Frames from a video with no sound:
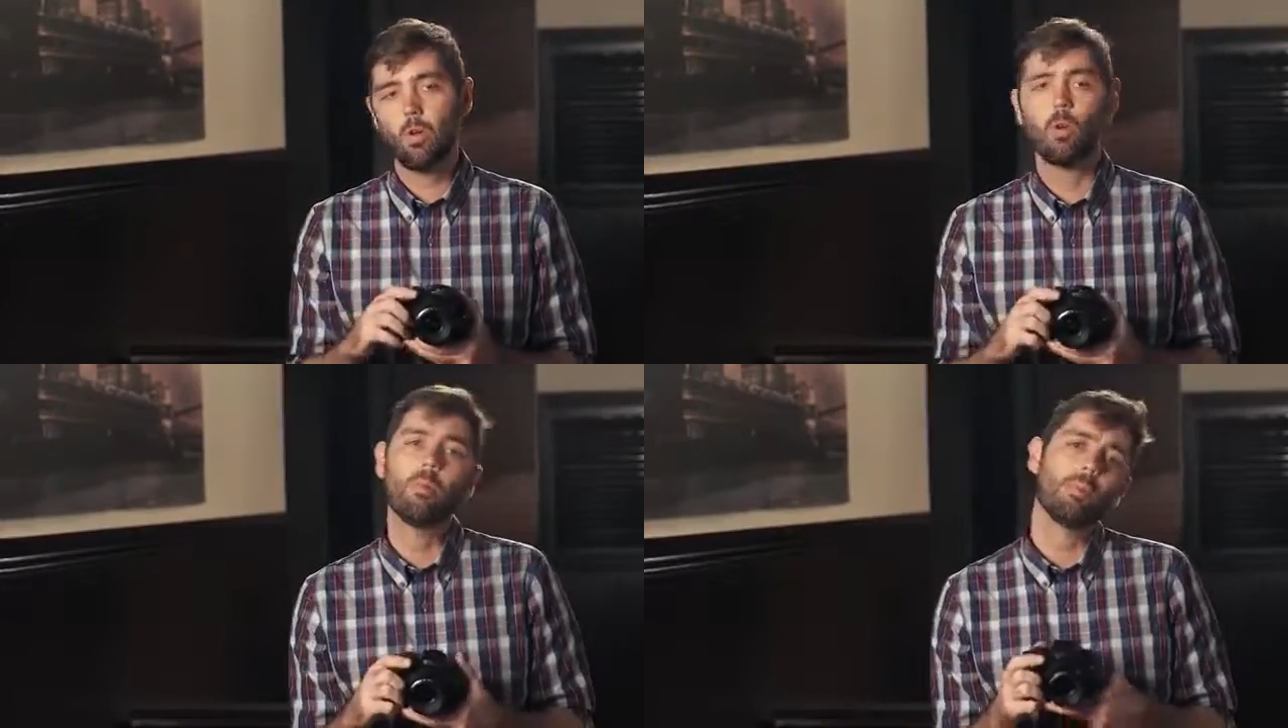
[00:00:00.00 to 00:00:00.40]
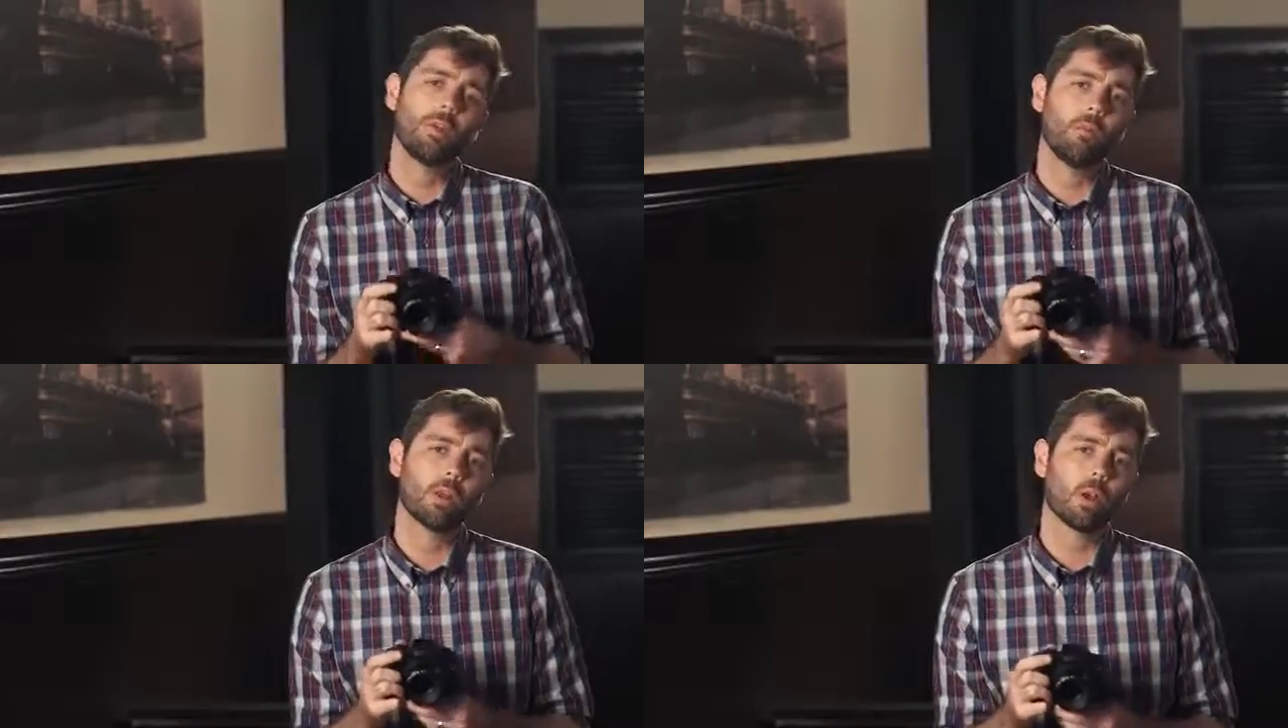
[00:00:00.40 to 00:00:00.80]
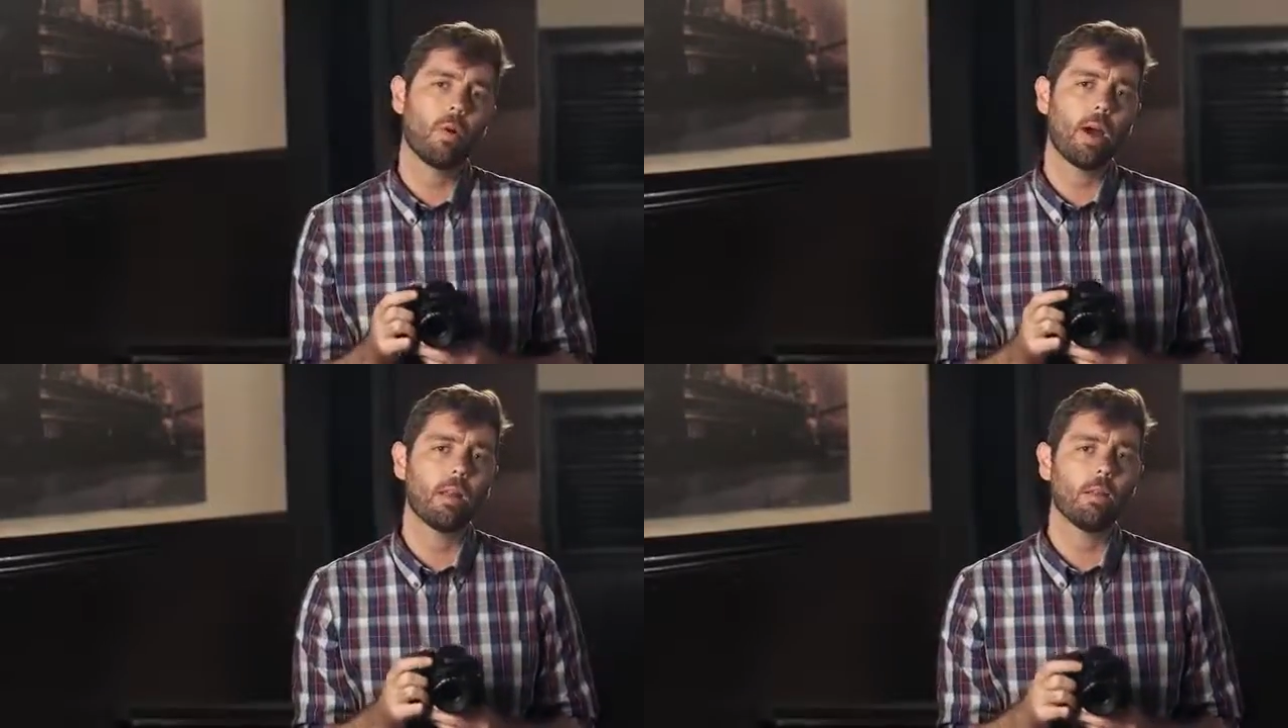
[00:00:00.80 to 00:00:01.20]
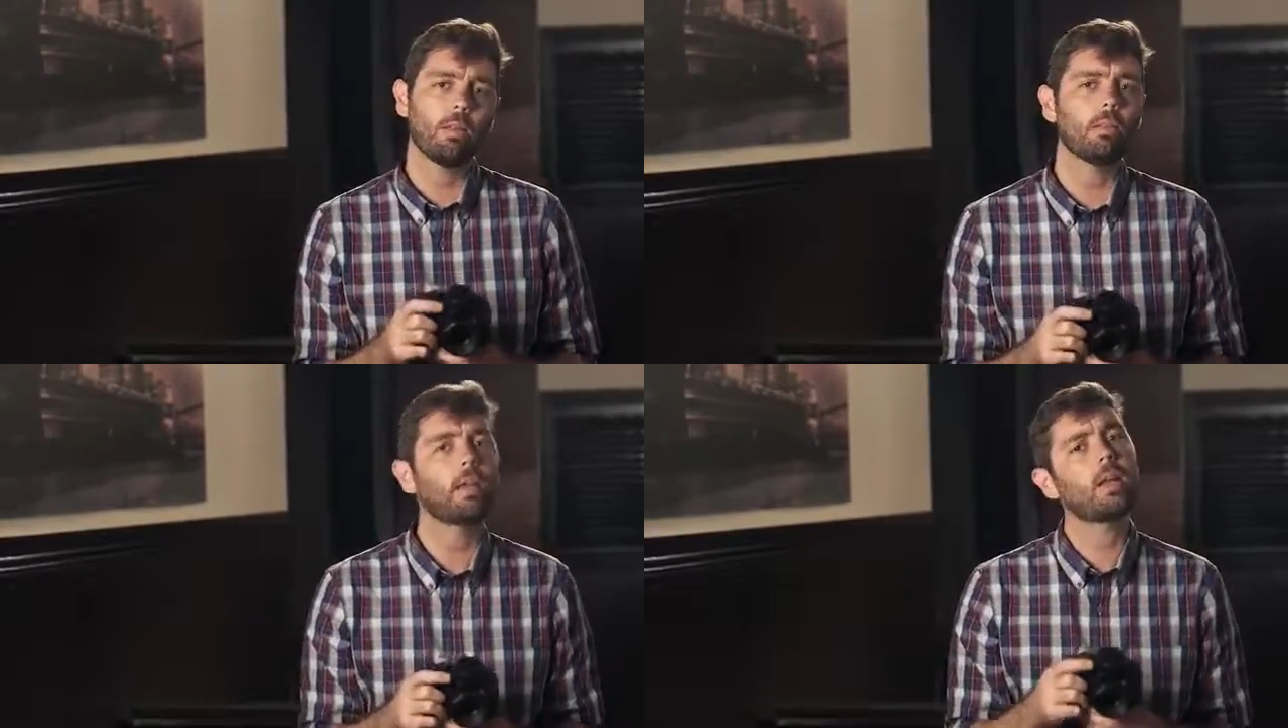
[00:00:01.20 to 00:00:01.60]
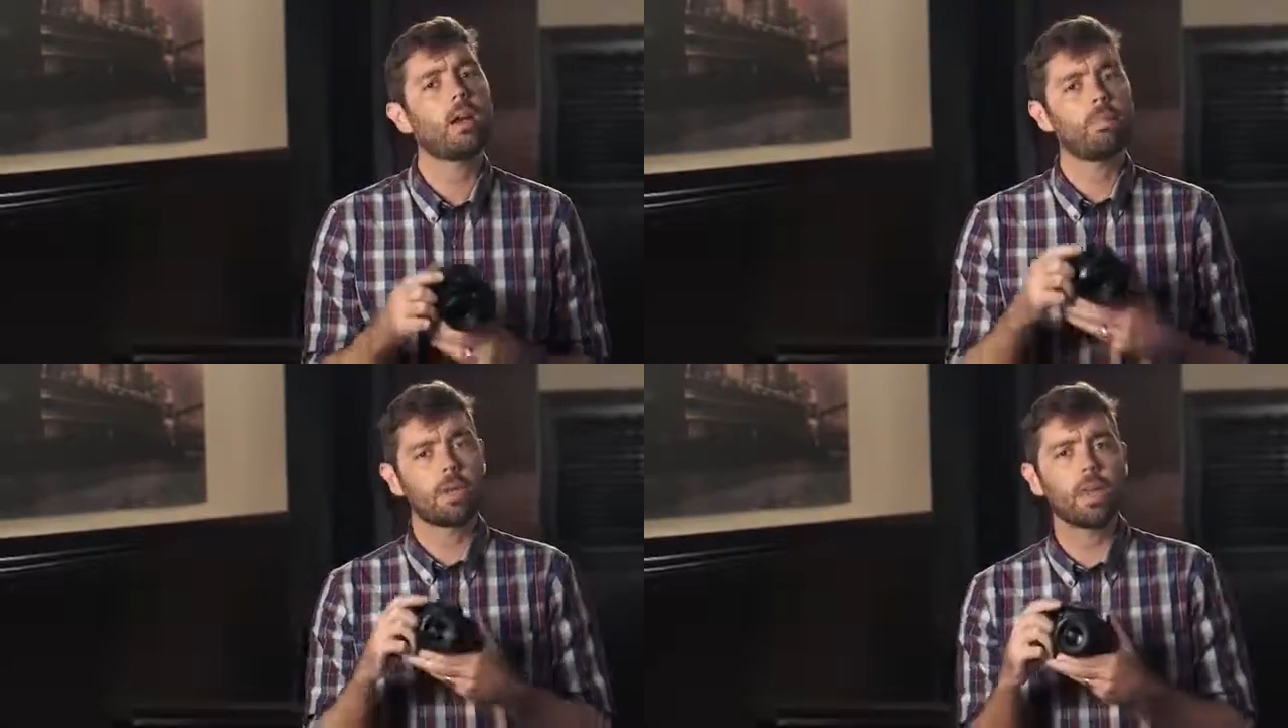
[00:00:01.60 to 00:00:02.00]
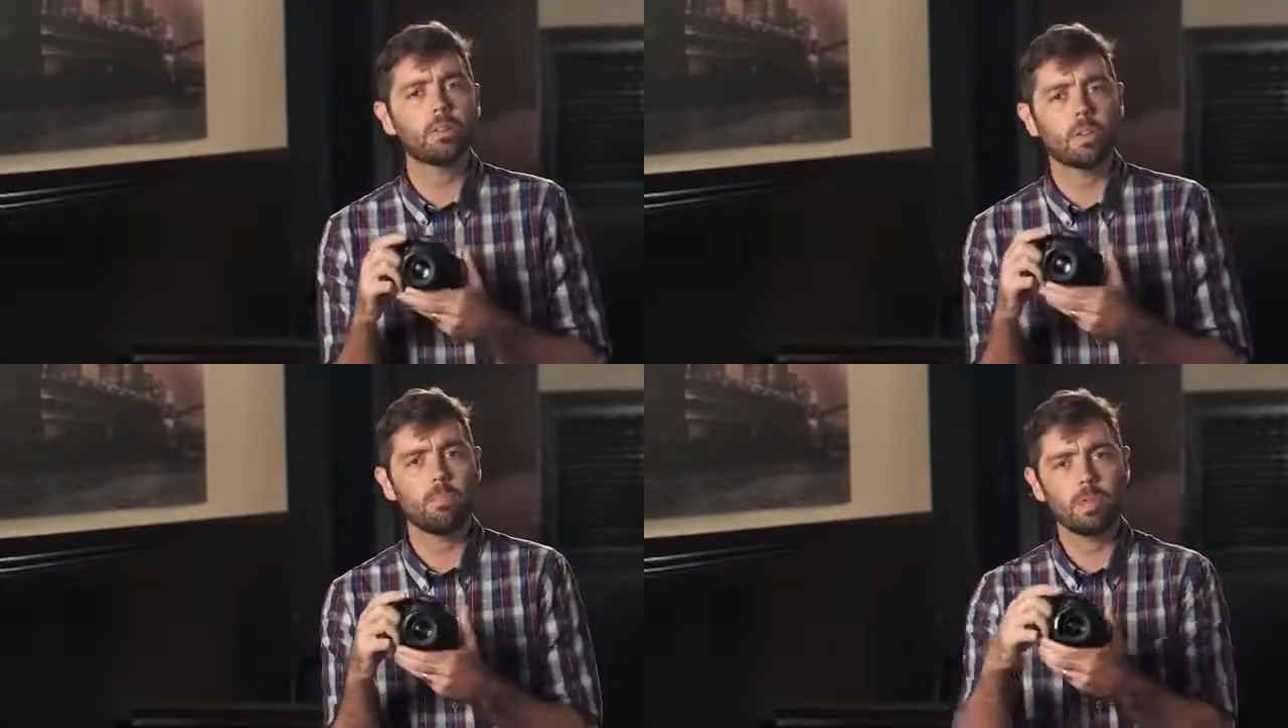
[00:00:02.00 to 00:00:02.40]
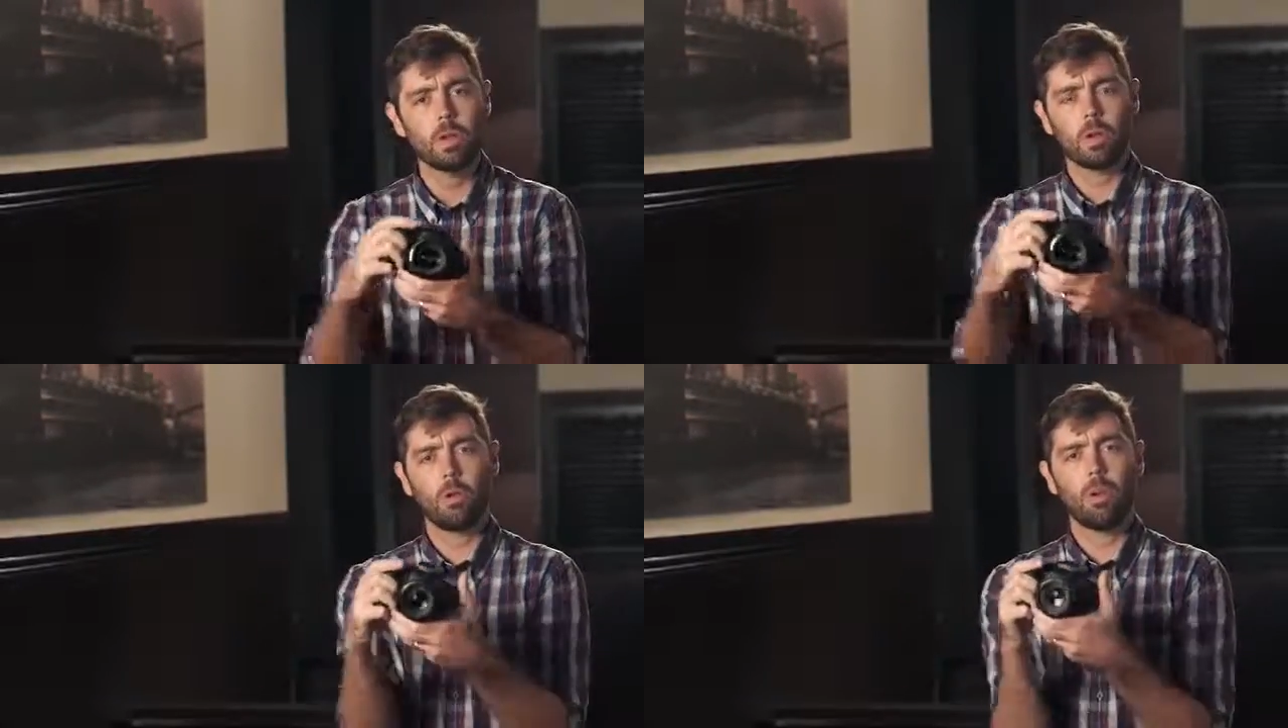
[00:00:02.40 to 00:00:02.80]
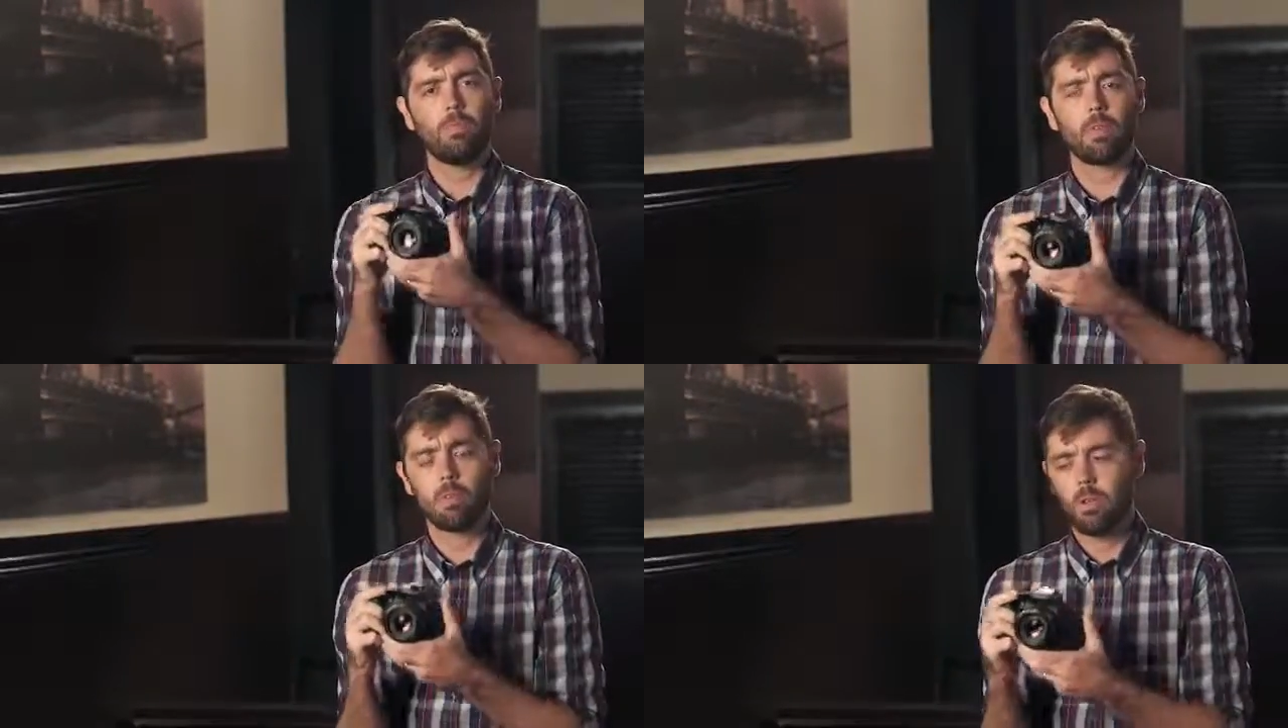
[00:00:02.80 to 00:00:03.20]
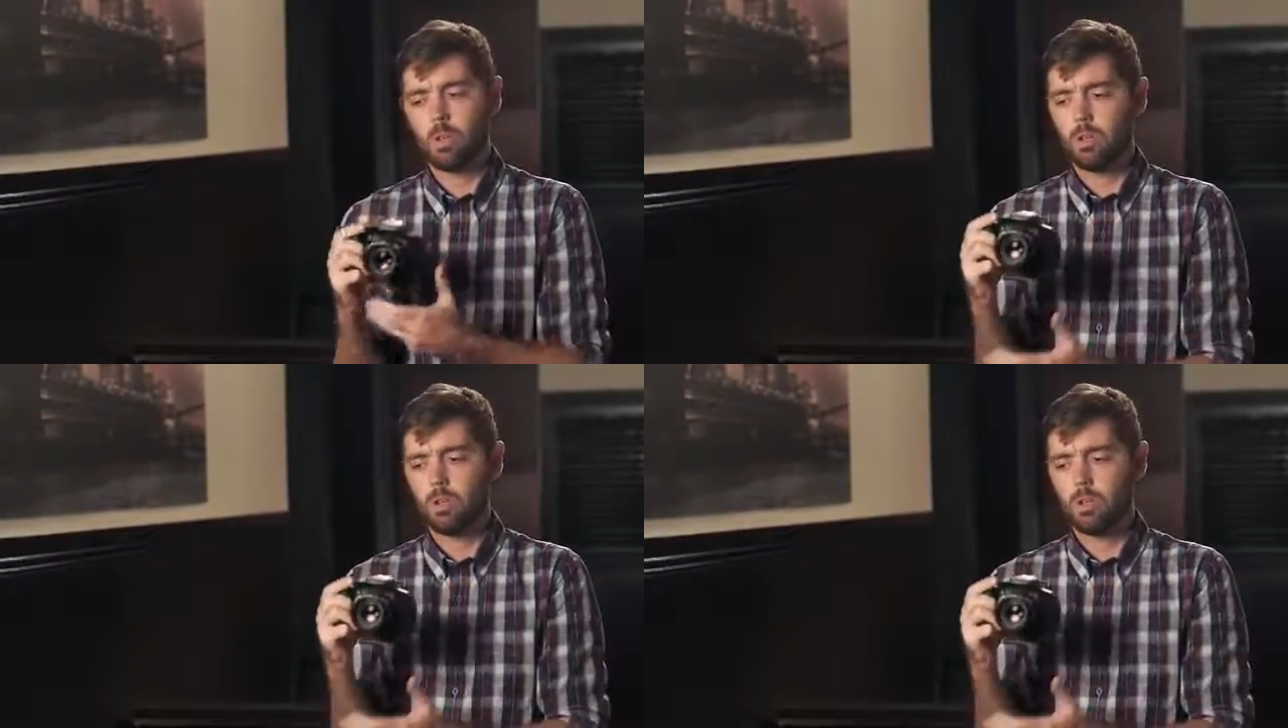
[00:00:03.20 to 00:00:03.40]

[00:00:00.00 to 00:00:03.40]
or maybe you want to go ahead and lean up against something, or even